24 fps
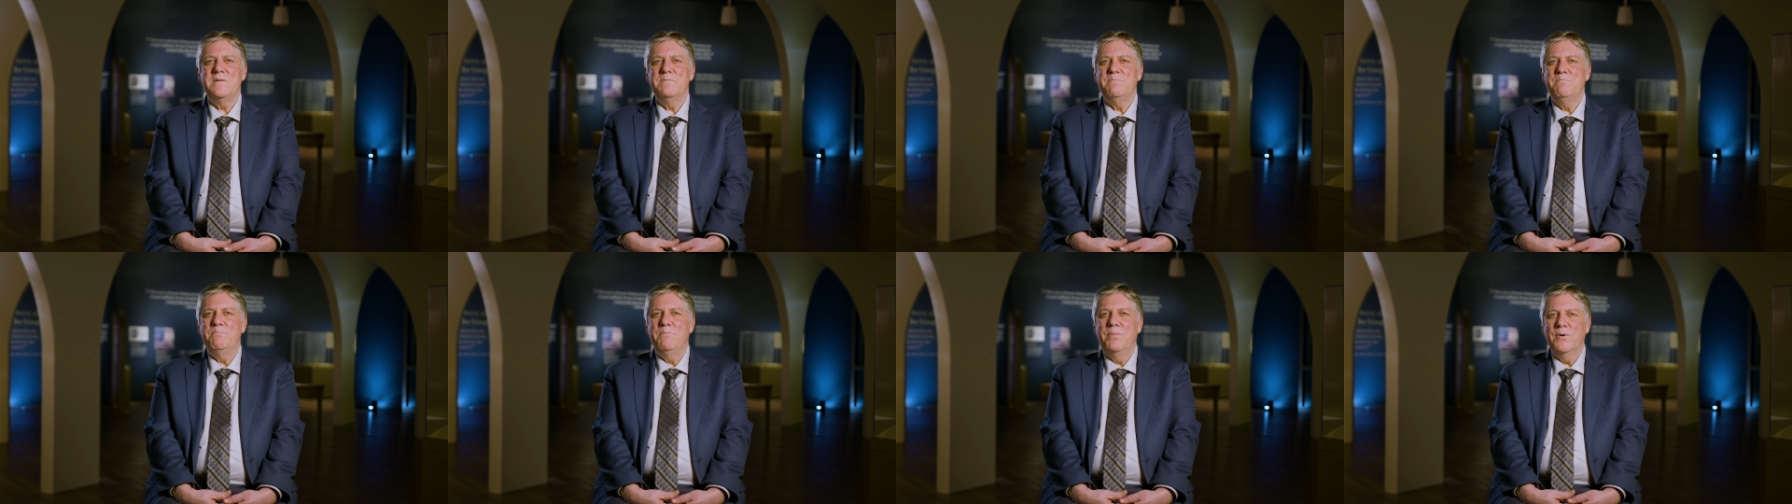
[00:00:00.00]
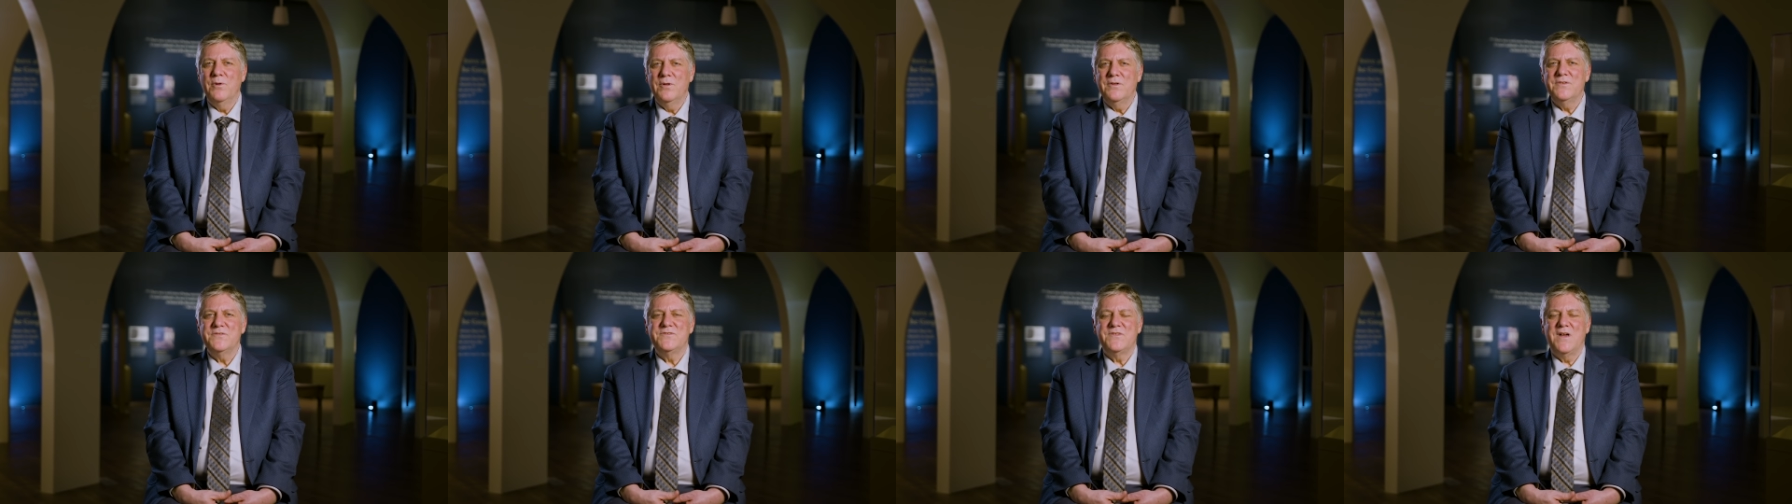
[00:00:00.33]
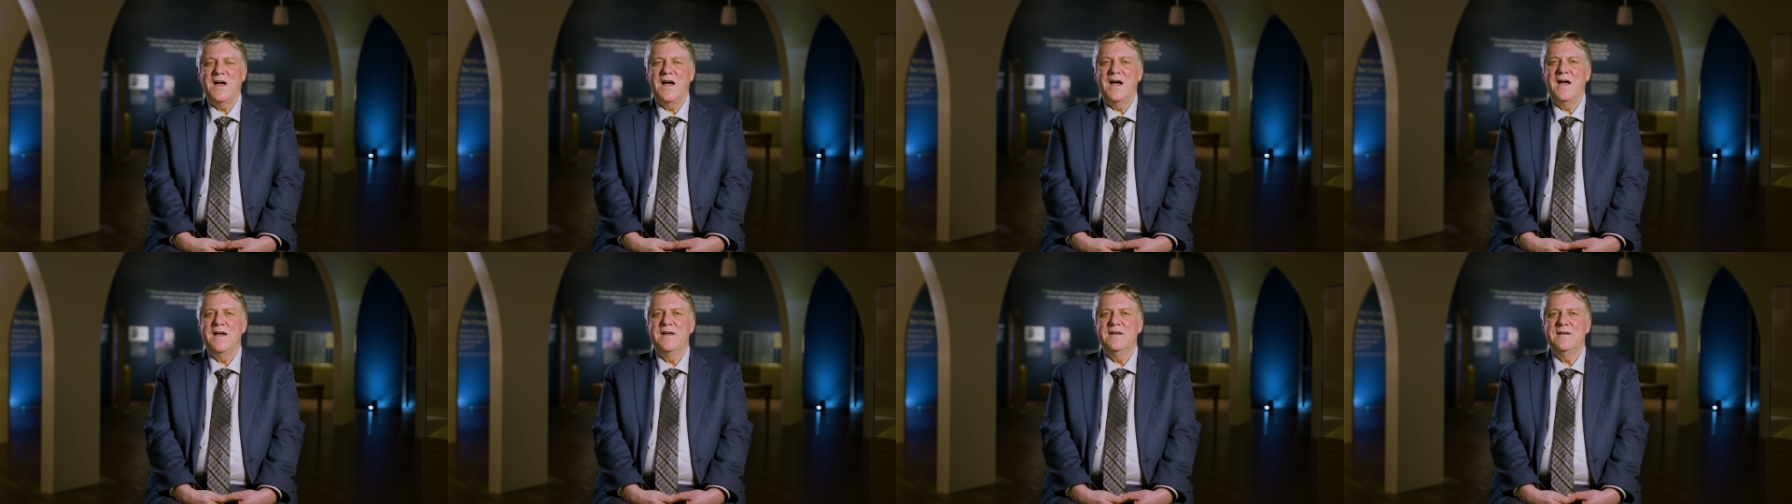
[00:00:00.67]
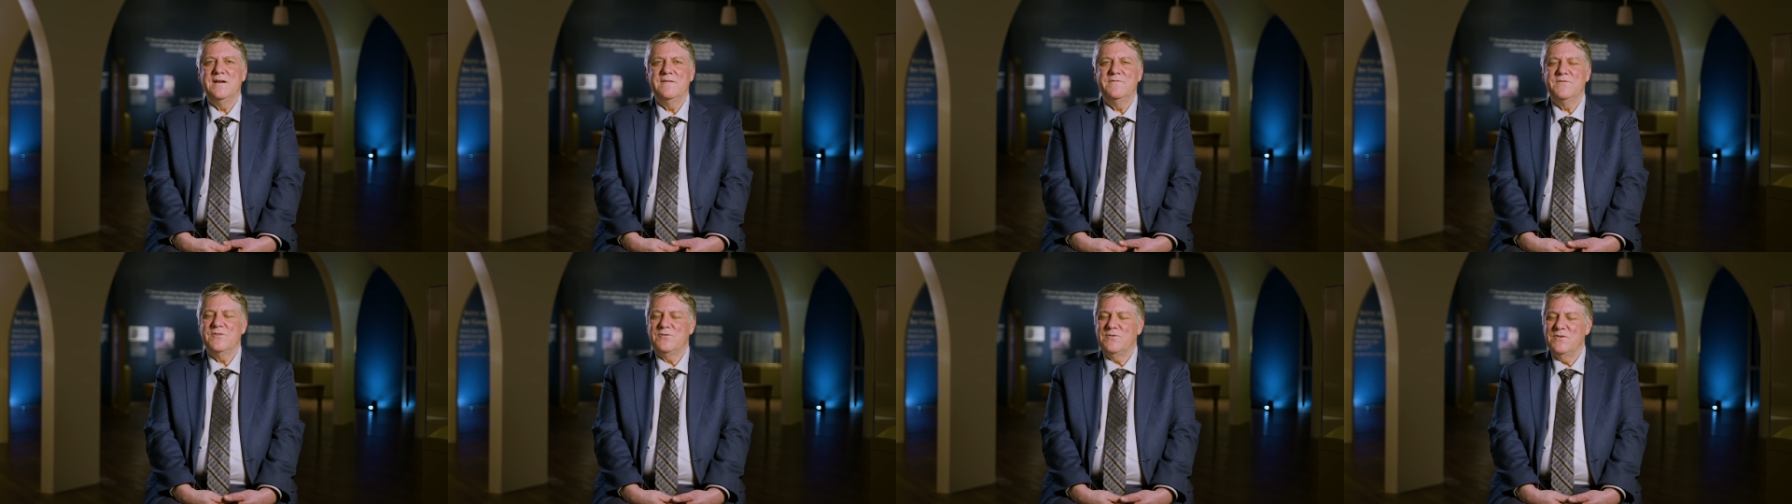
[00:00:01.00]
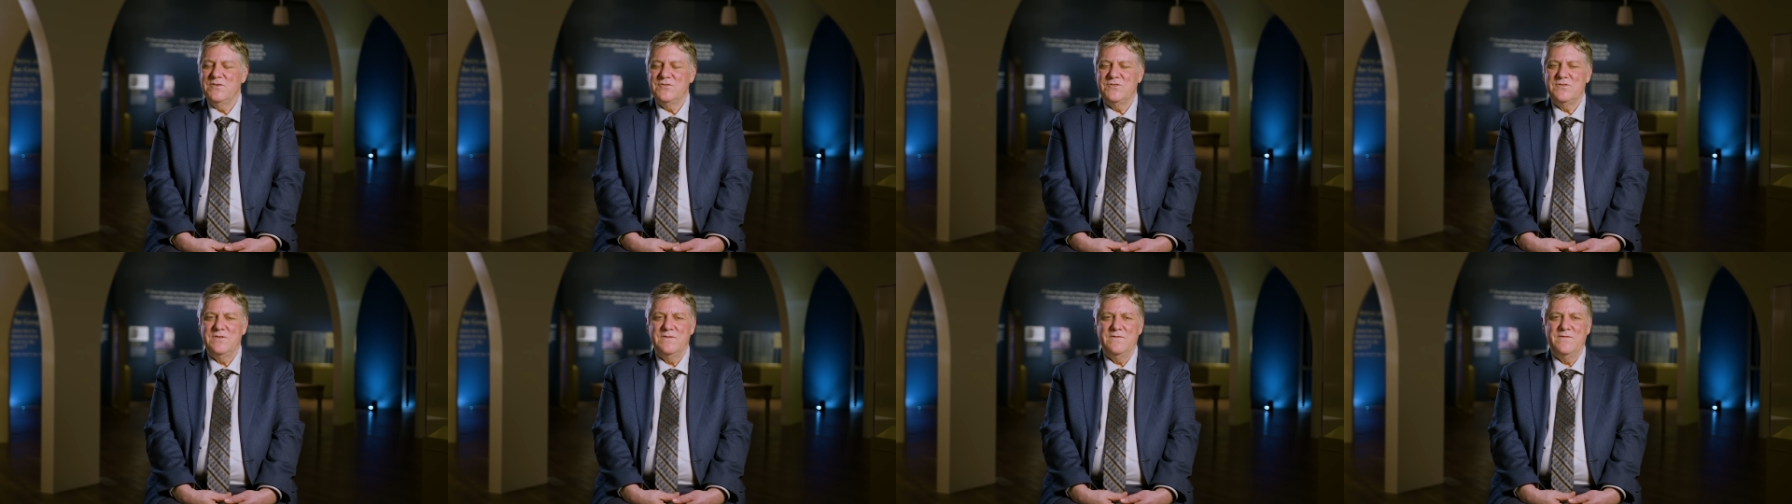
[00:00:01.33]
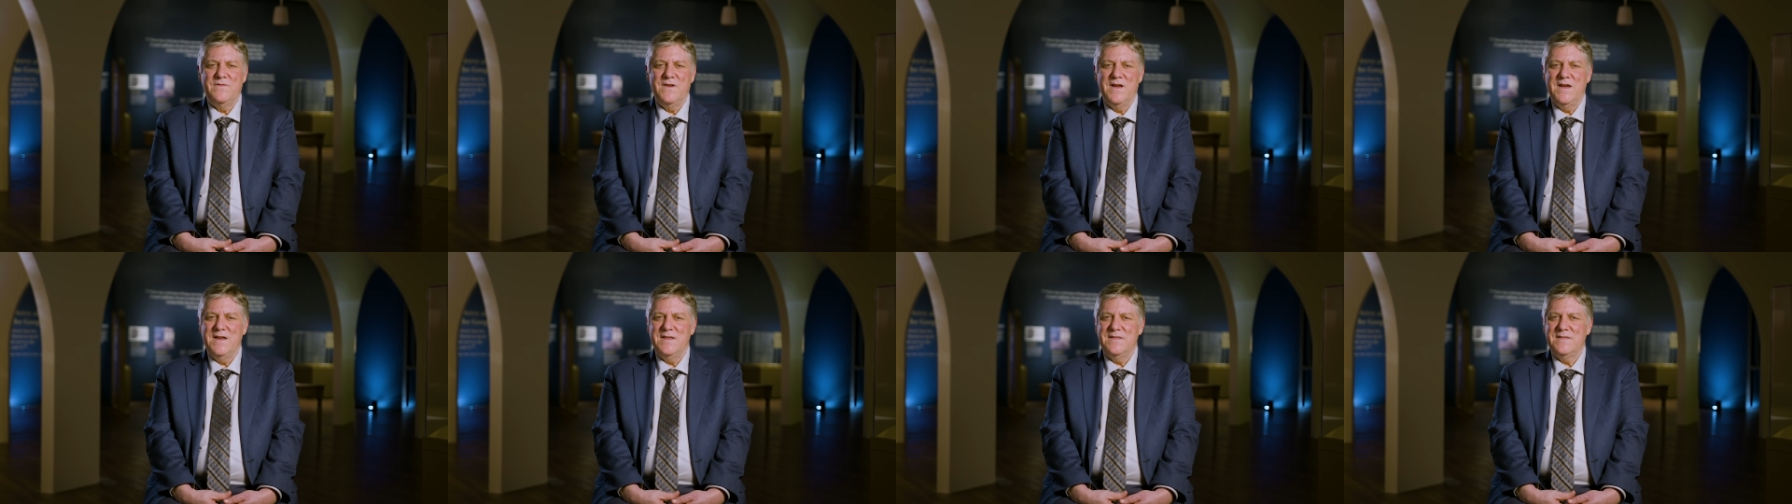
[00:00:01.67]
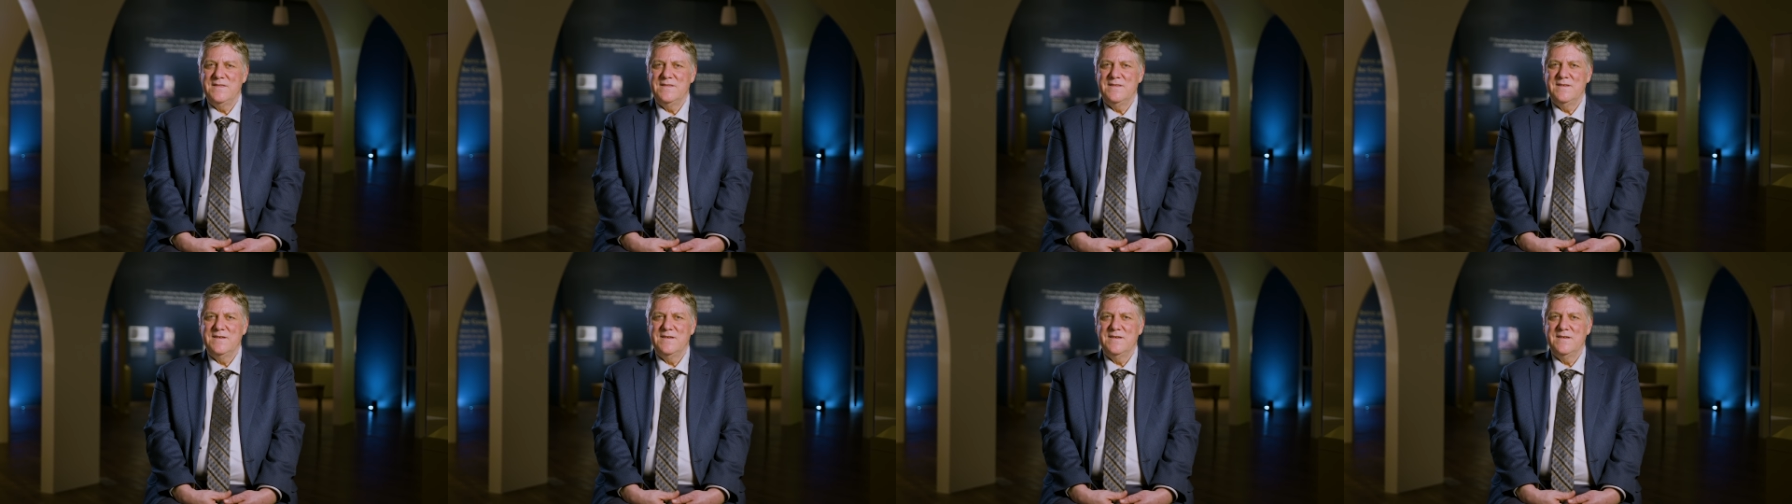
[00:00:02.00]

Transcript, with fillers: bullseye of the Christian faith.